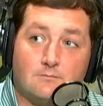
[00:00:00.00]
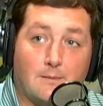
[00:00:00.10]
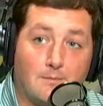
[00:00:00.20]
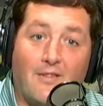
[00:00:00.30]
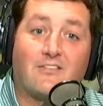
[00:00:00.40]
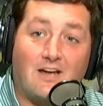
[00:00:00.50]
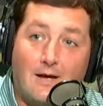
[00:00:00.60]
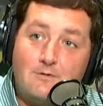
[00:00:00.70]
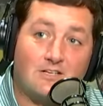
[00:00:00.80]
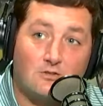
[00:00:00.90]
maybe by the
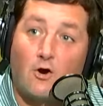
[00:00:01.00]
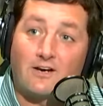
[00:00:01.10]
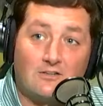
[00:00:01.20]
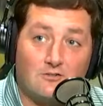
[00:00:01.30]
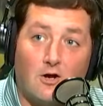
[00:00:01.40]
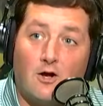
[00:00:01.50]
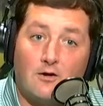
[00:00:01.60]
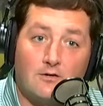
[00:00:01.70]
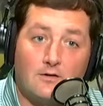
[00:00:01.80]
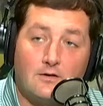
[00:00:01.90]
time you get to
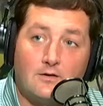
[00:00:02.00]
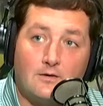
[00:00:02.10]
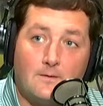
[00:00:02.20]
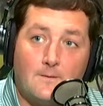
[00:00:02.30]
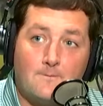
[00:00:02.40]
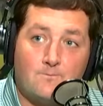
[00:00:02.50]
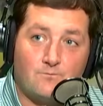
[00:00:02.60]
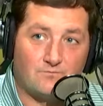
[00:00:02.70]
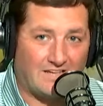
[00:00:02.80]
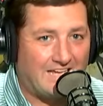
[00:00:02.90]
Arkansas,
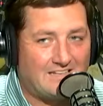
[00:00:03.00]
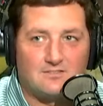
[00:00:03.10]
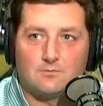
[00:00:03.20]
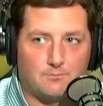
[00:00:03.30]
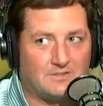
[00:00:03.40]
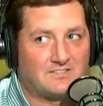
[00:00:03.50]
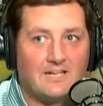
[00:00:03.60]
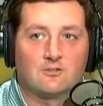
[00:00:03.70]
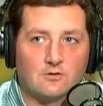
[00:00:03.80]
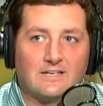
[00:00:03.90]
he's
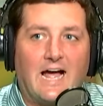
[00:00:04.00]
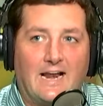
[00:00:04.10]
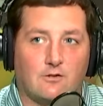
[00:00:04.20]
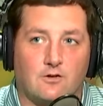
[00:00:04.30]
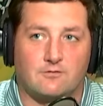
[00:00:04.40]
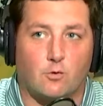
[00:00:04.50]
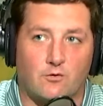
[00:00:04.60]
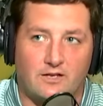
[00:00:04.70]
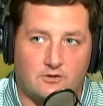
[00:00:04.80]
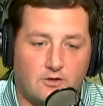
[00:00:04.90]
potentially a guy to look
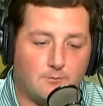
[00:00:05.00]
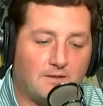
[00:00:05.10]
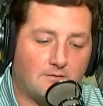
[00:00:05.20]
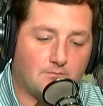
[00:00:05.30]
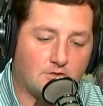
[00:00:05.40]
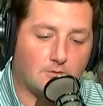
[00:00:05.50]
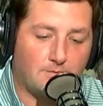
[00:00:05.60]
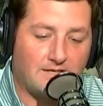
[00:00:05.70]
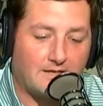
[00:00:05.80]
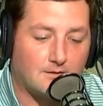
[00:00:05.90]
for that could be
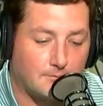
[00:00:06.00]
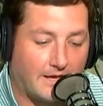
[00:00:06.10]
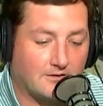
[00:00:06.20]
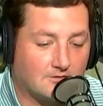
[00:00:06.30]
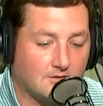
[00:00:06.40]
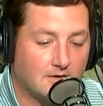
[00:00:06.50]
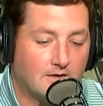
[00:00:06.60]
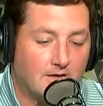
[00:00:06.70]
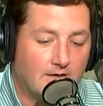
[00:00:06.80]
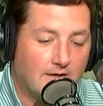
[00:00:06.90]
in the mix.
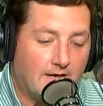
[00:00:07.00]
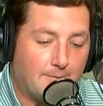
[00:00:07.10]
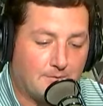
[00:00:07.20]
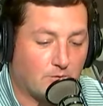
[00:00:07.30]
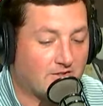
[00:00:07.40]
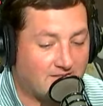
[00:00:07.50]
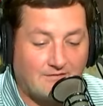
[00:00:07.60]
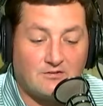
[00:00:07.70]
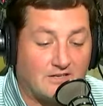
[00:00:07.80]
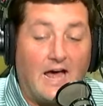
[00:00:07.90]
But what the
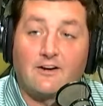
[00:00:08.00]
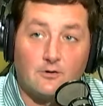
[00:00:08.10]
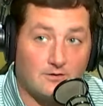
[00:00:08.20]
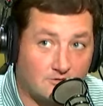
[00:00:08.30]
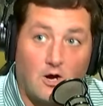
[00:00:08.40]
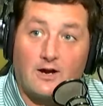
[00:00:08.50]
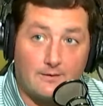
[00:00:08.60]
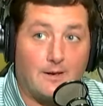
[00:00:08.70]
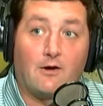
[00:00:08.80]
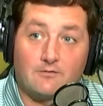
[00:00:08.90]
safety's got to do, he's
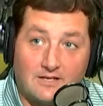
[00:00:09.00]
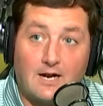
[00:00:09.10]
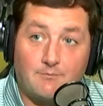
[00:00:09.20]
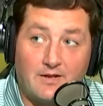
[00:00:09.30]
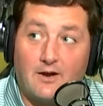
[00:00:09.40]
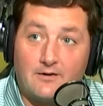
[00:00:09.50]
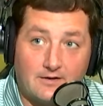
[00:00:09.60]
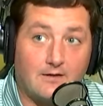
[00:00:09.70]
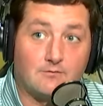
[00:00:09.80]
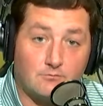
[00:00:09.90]
talking about get up there
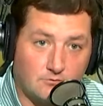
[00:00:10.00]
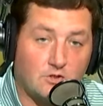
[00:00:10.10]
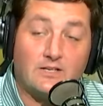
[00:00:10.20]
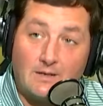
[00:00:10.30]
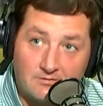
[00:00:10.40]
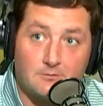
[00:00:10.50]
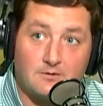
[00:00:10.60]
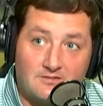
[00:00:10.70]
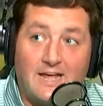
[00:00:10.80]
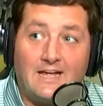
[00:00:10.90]
and clean up some
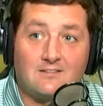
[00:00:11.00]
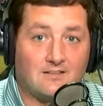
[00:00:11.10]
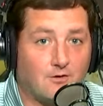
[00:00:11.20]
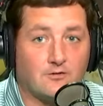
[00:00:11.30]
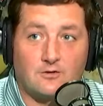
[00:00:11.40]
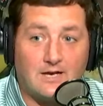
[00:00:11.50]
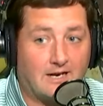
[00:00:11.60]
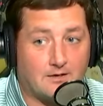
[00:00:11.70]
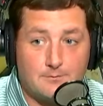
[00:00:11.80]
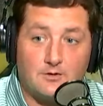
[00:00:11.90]
mistakes. They've also
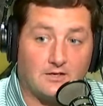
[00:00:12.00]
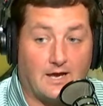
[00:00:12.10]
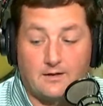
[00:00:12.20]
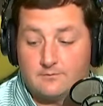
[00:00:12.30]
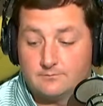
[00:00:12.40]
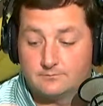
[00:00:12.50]
got to communicate.